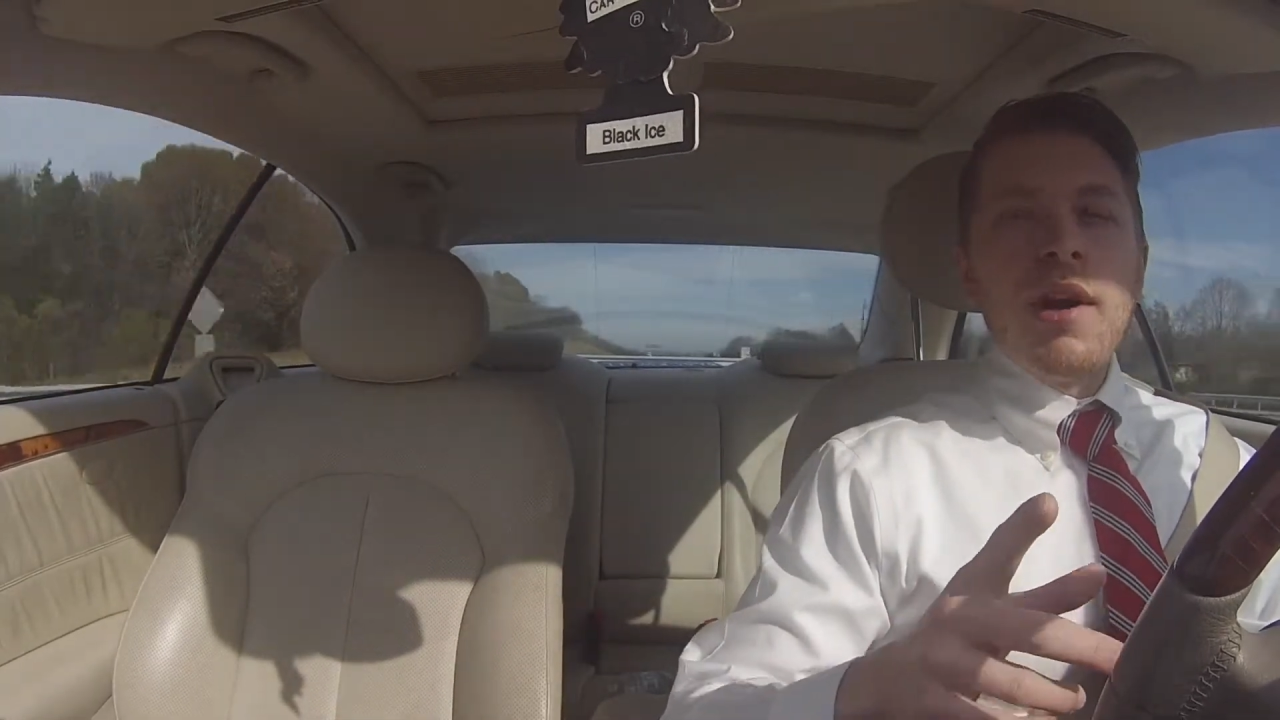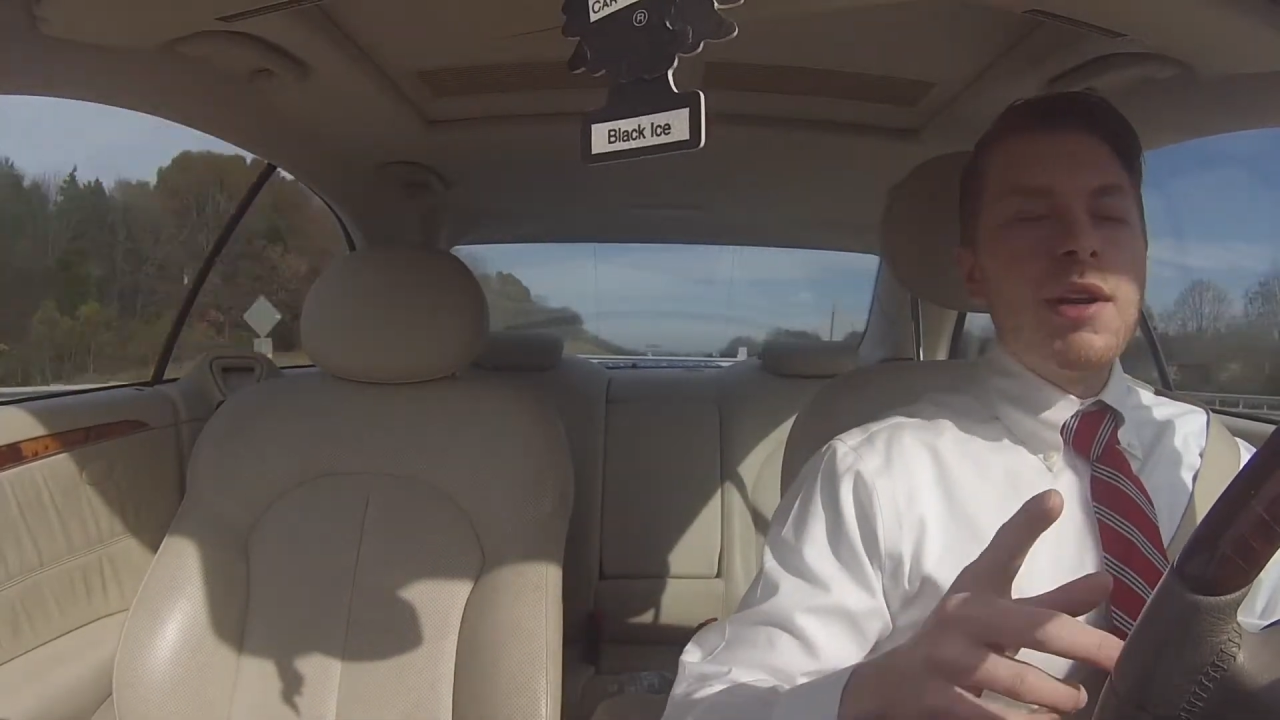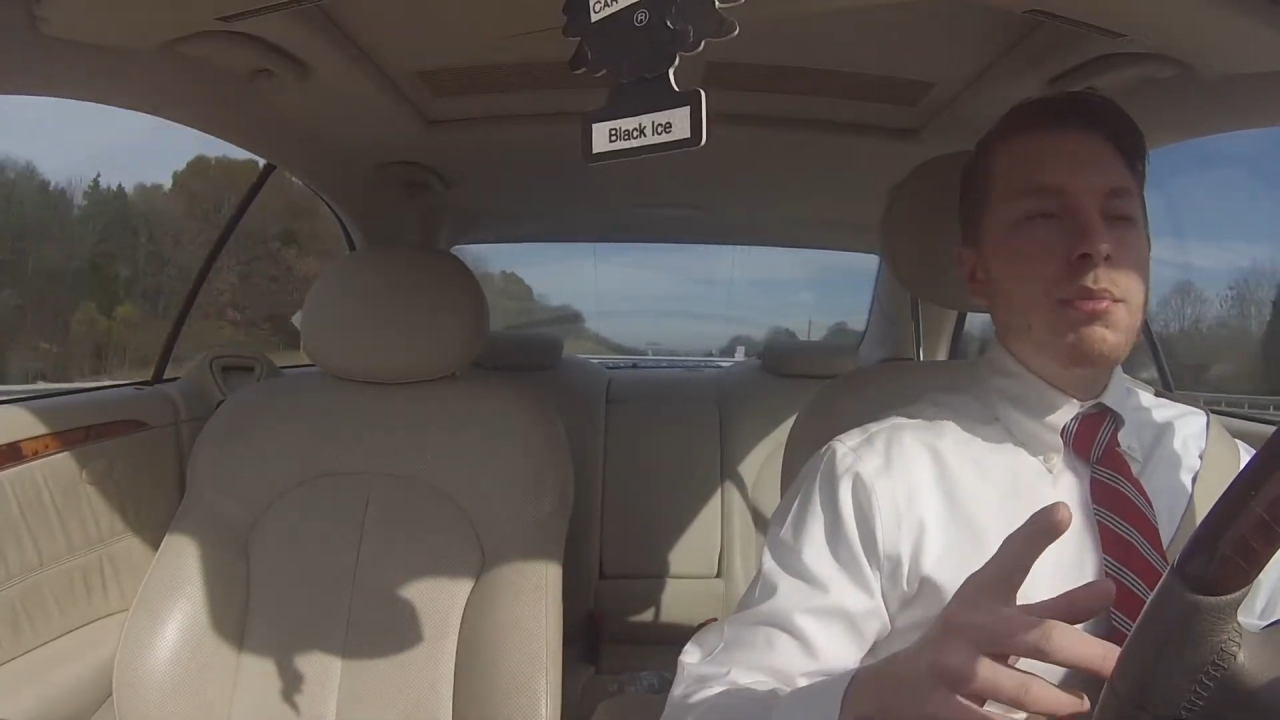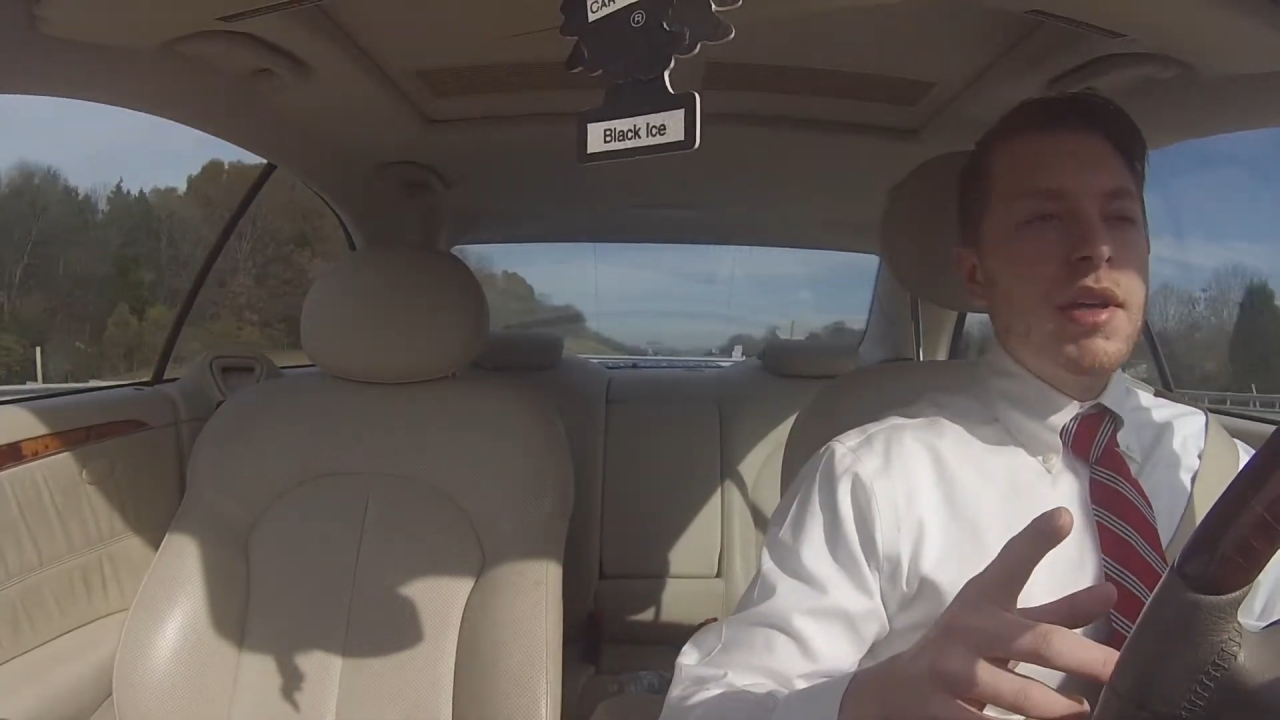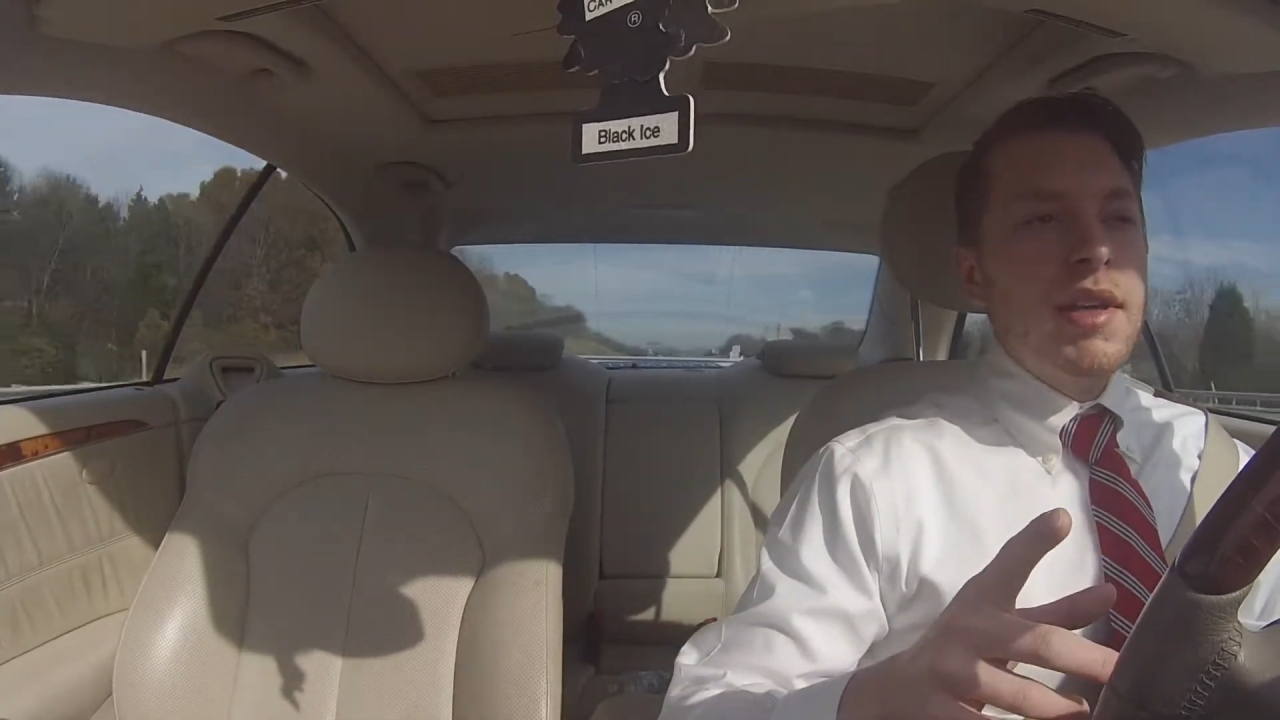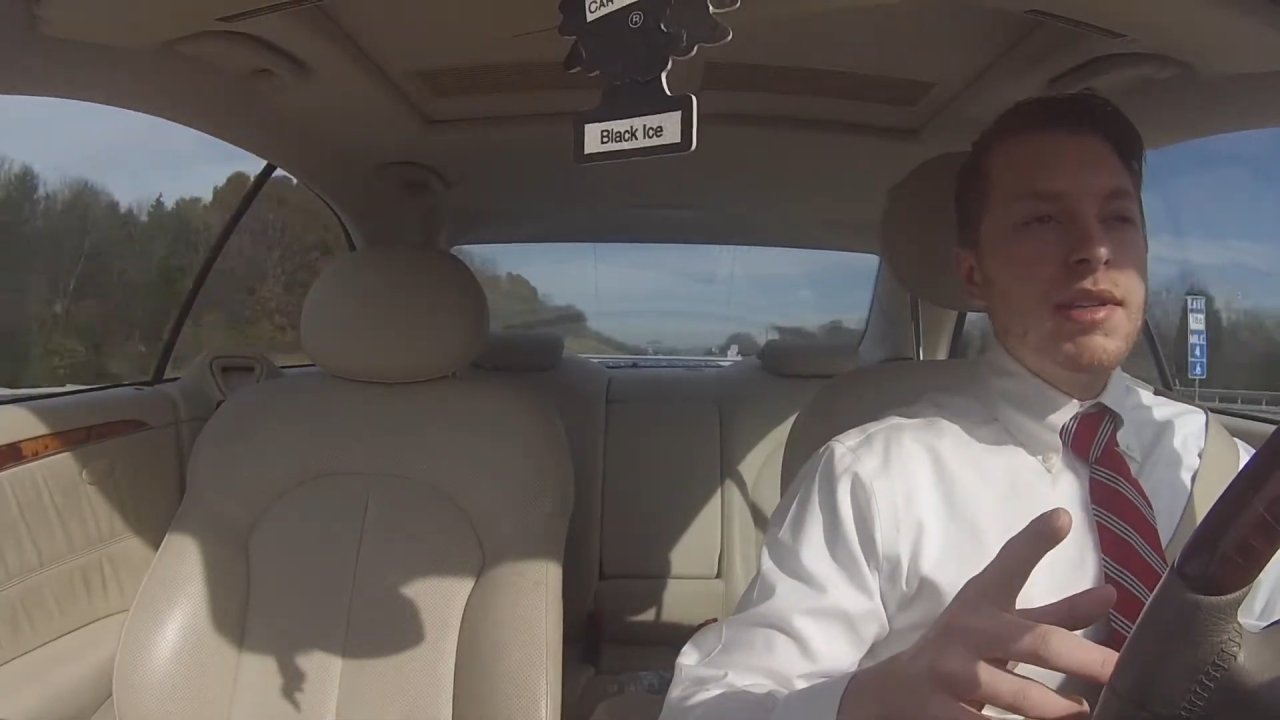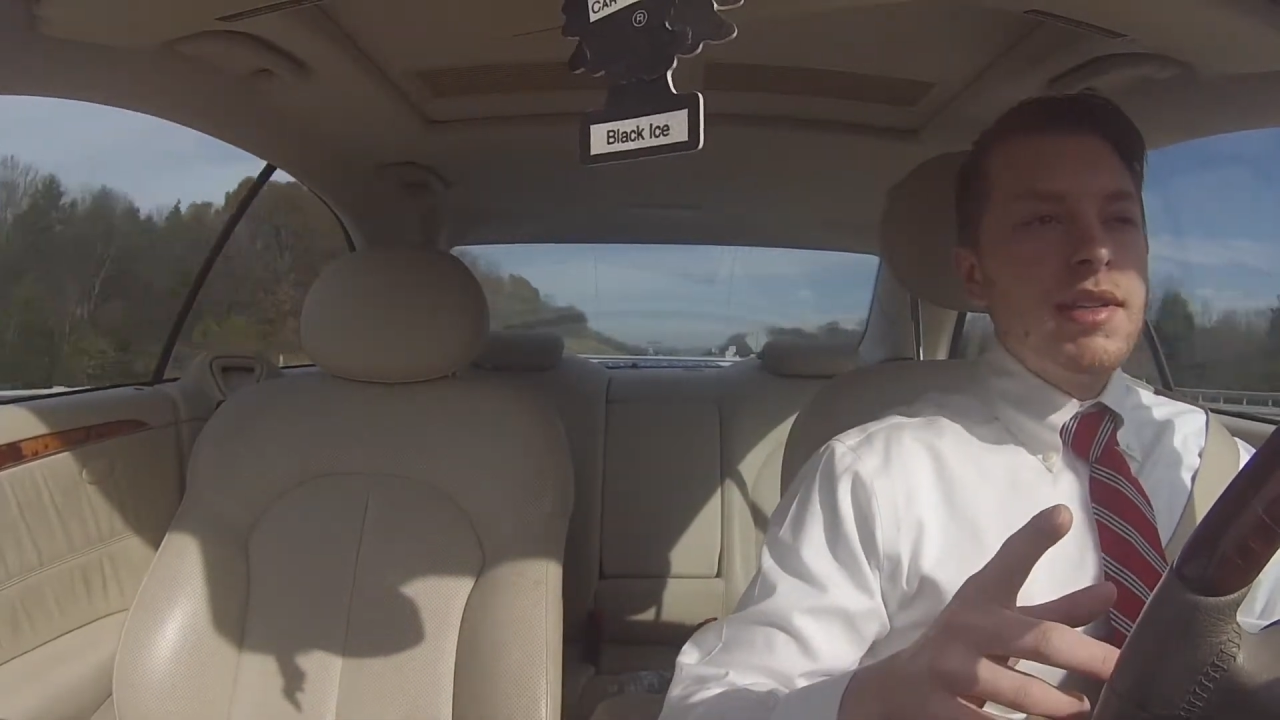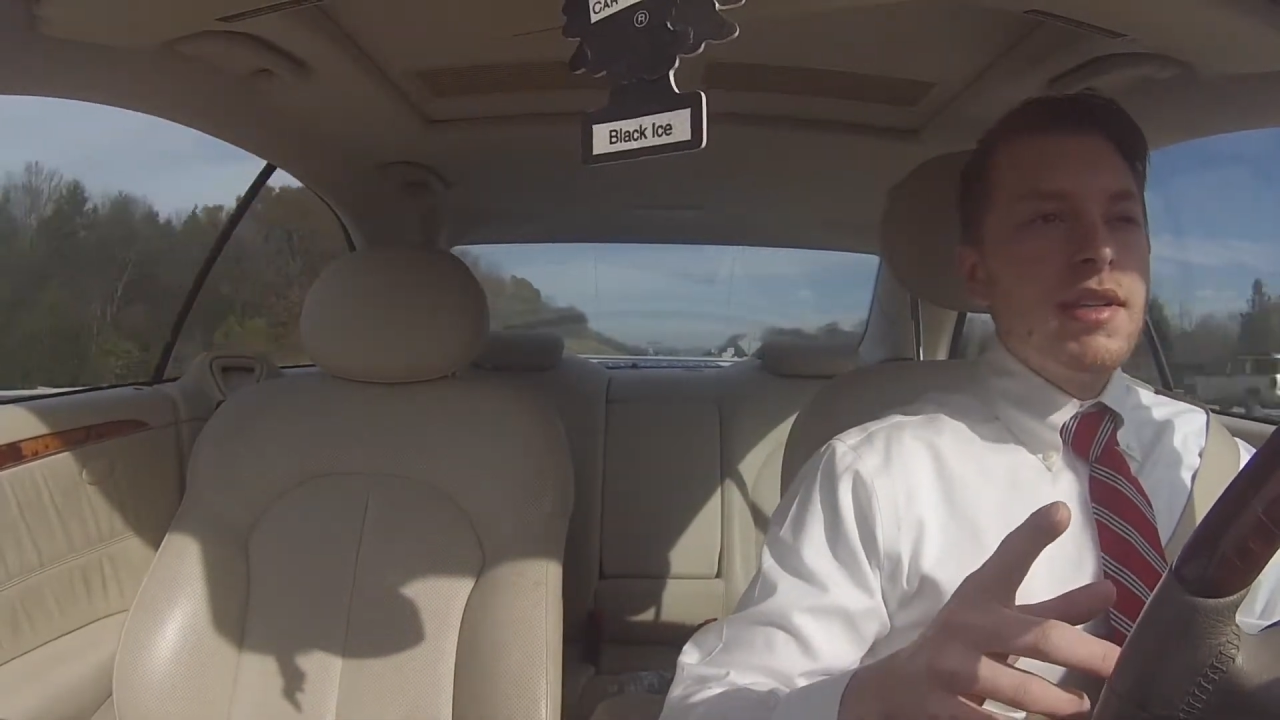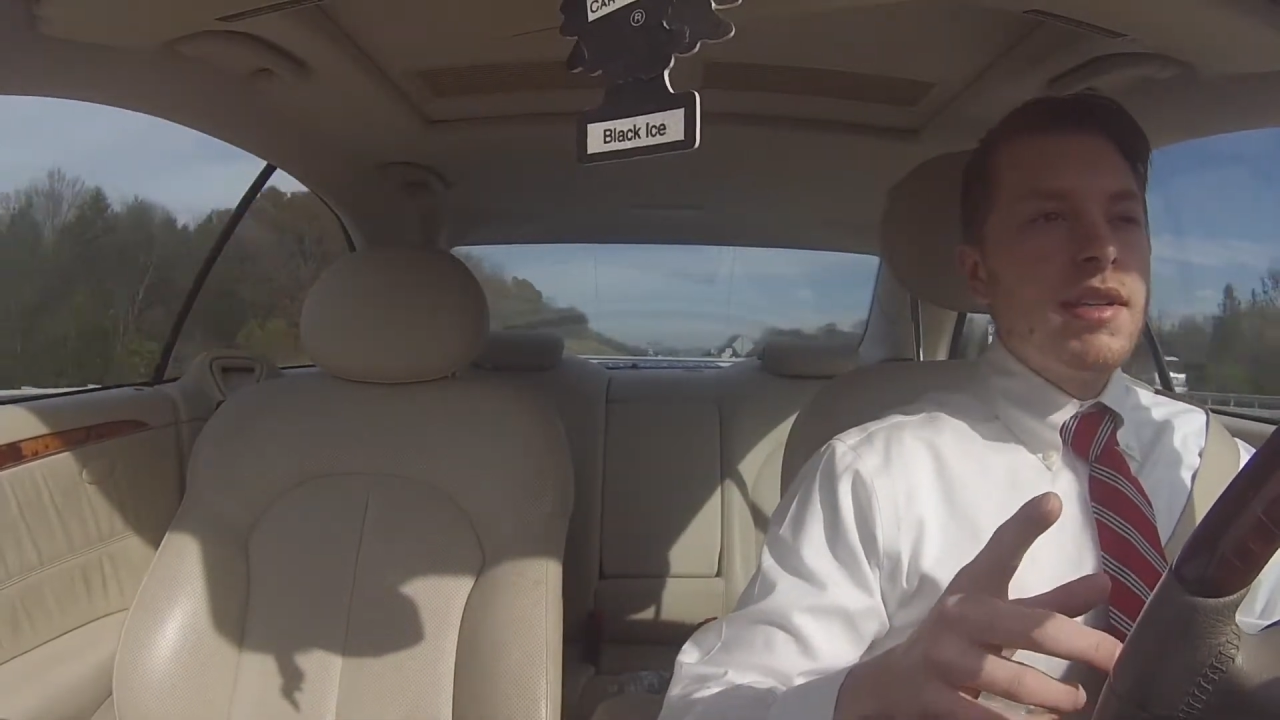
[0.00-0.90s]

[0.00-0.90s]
recommend